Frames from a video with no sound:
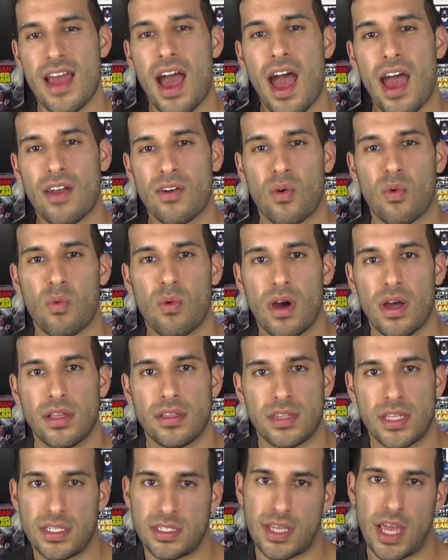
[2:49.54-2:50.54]
not
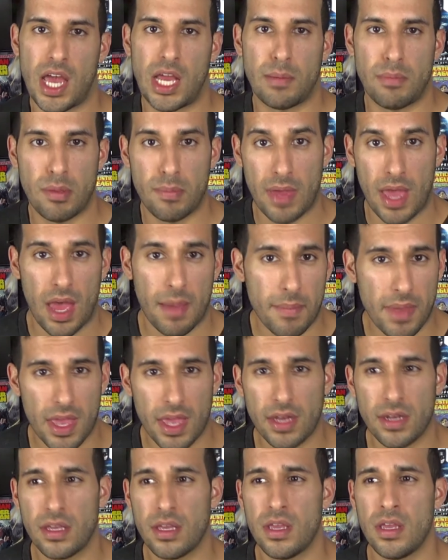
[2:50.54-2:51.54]
want this guy to be
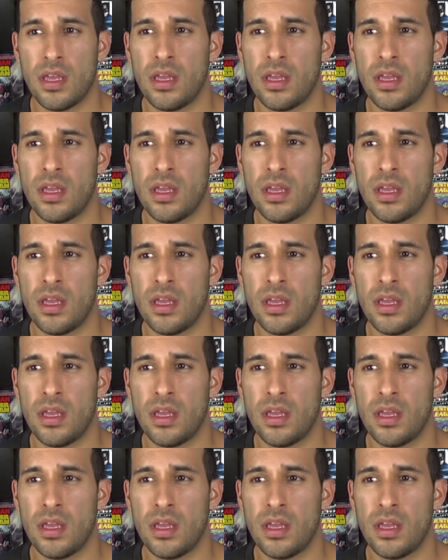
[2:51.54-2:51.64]
Batman.